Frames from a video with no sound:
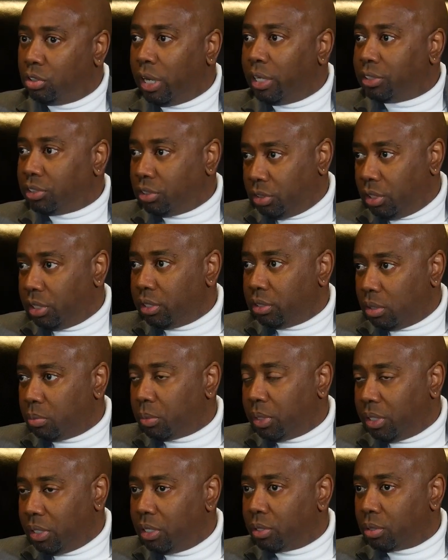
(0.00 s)
dozen years. I
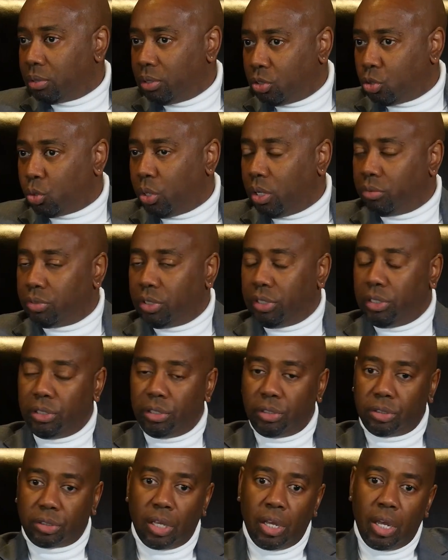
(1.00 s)
mean, literally 12
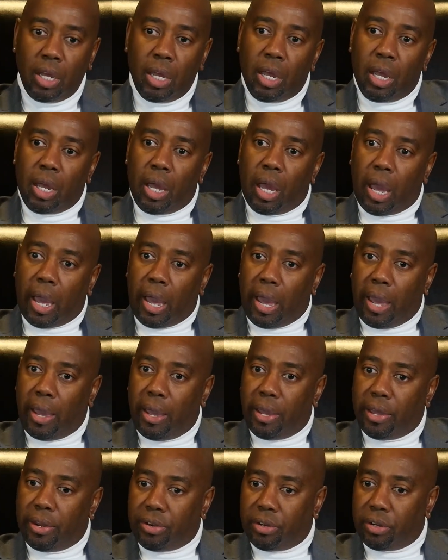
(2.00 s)
years.
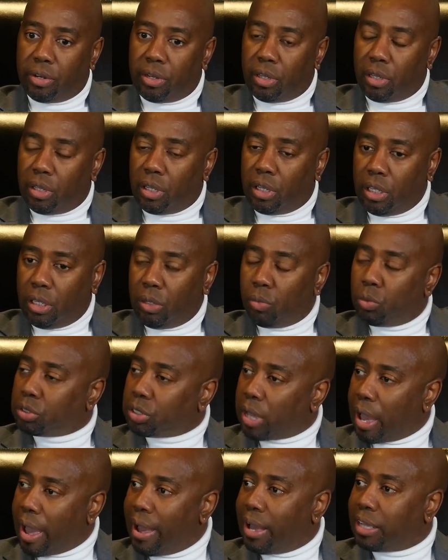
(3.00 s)
And he was
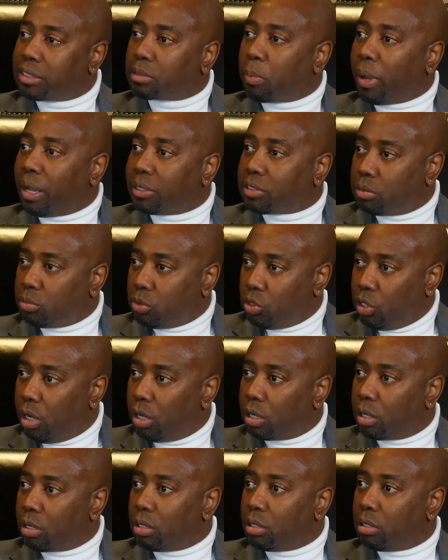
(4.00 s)
asked by some
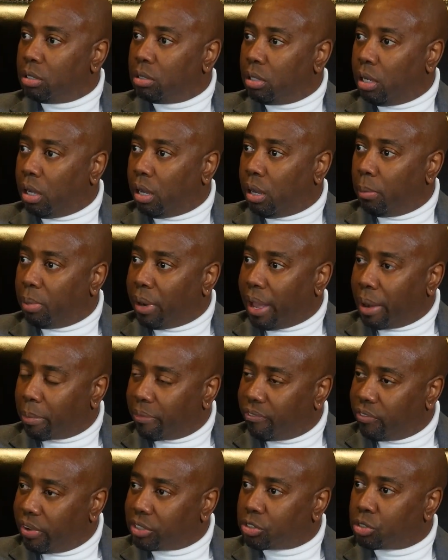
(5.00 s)
younger black
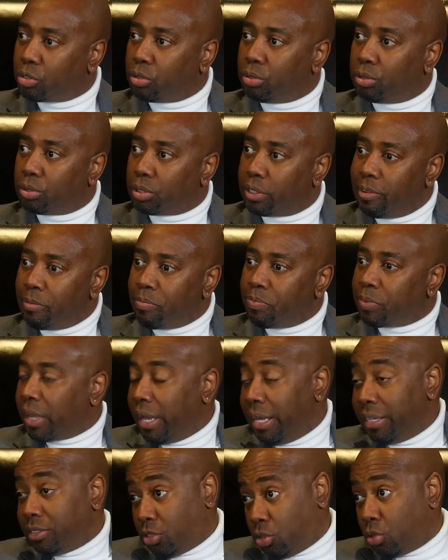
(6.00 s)
professionals
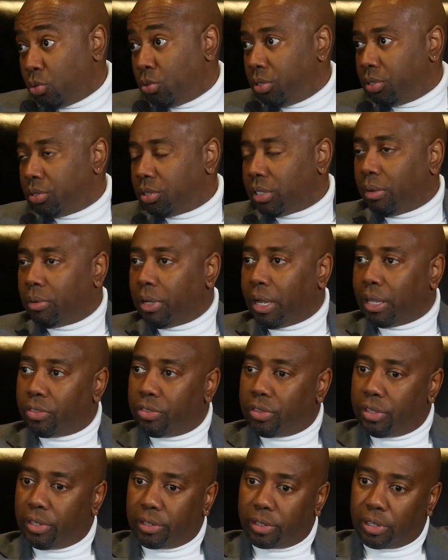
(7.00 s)
and students, I
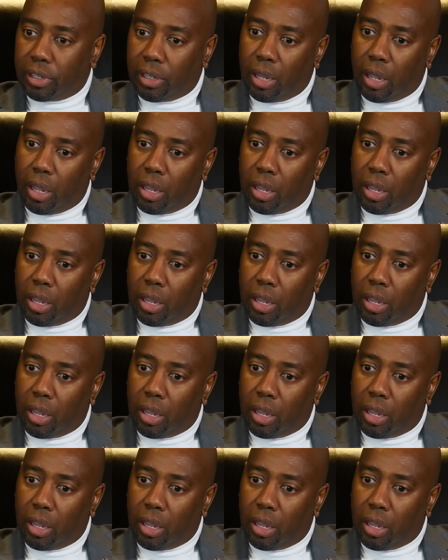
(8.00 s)
think,